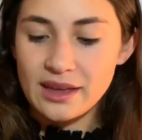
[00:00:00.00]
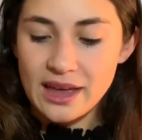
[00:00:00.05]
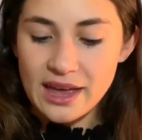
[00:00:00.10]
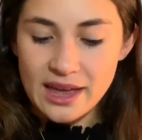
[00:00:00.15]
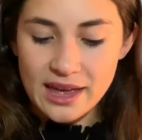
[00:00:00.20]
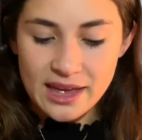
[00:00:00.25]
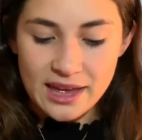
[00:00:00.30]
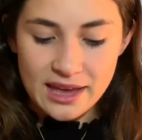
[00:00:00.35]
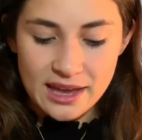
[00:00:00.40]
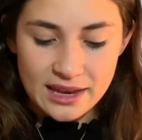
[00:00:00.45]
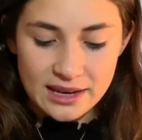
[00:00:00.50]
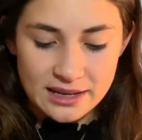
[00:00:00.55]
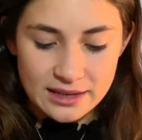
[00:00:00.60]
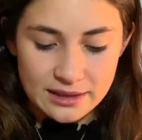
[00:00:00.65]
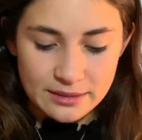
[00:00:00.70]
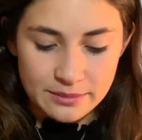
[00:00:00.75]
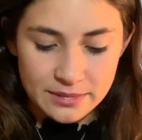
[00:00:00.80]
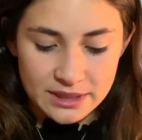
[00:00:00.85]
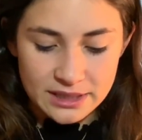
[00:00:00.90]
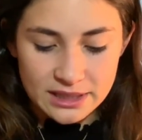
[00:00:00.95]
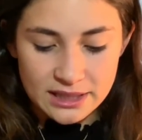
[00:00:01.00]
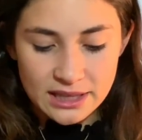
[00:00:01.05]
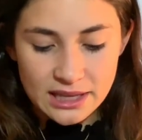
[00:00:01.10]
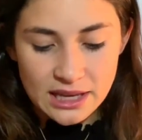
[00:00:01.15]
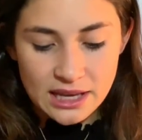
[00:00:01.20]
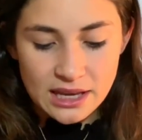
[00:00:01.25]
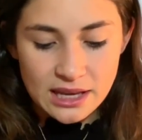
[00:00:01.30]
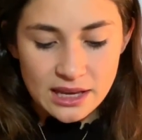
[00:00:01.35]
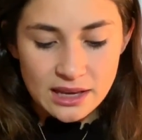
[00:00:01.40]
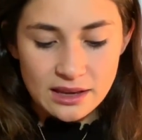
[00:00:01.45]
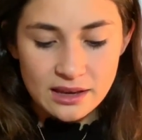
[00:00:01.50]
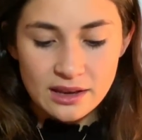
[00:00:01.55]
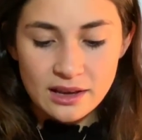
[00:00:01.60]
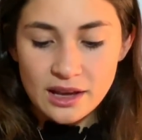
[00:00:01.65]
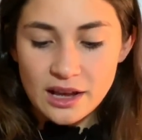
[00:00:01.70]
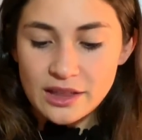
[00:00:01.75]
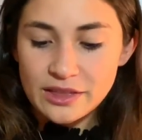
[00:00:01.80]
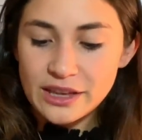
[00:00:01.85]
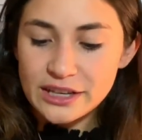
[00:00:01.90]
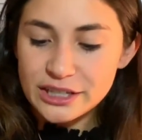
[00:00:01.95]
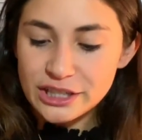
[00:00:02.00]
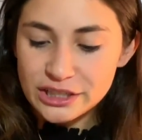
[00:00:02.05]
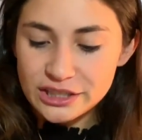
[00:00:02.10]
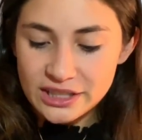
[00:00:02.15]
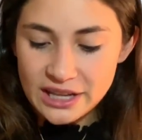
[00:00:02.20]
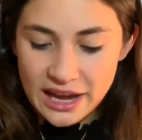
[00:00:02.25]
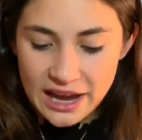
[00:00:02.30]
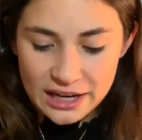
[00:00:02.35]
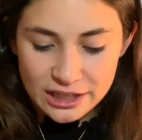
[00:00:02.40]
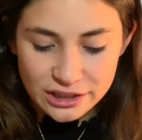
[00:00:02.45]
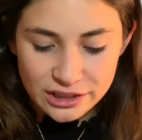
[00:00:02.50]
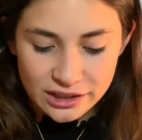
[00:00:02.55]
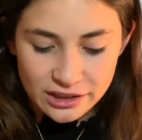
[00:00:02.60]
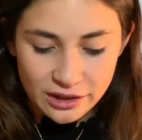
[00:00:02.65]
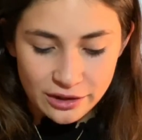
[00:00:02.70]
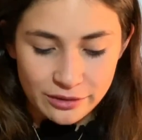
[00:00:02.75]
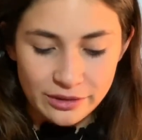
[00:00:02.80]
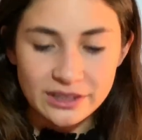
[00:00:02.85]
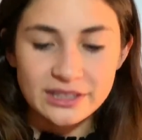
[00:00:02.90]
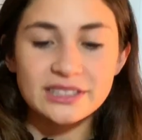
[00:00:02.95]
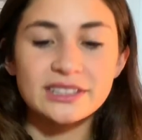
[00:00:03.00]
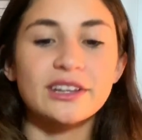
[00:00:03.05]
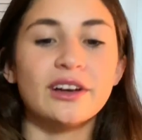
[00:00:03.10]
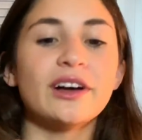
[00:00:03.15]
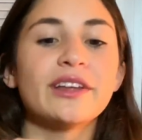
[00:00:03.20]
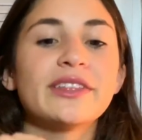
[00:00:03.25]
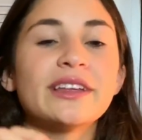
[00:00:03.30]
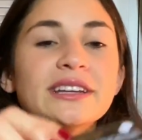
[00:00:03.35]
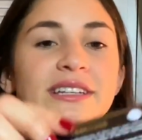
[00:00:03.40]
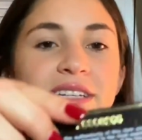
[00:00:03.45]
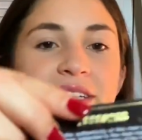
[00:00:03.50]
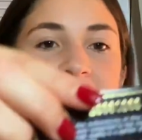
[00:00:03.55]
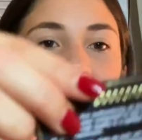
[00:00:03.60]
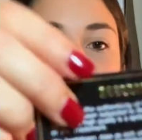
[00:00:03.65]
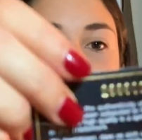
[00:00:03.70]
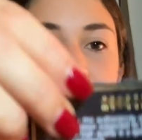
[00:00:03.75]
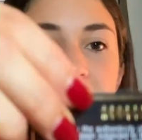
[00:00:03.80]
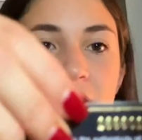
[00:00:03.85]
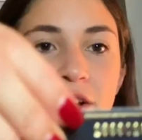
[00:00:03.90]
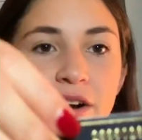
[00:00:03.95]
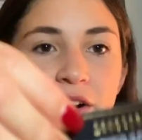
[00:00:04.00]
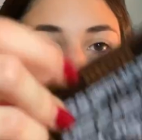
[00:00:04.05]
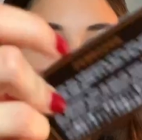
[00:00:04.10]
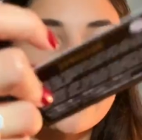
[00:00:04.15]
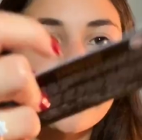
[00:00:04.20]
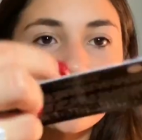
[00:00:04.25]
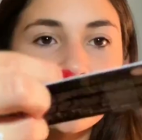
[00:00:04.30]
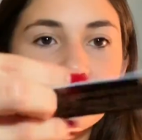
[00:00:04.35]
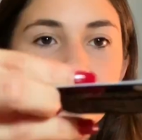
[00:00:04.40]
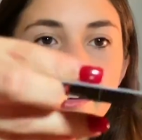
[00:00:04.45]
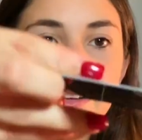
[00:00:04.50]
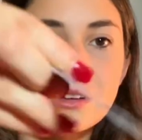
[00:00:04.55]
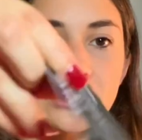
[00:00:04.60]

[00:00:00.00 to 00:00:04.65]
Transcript: And let's see. They just actually, oh, this is the authenticity card.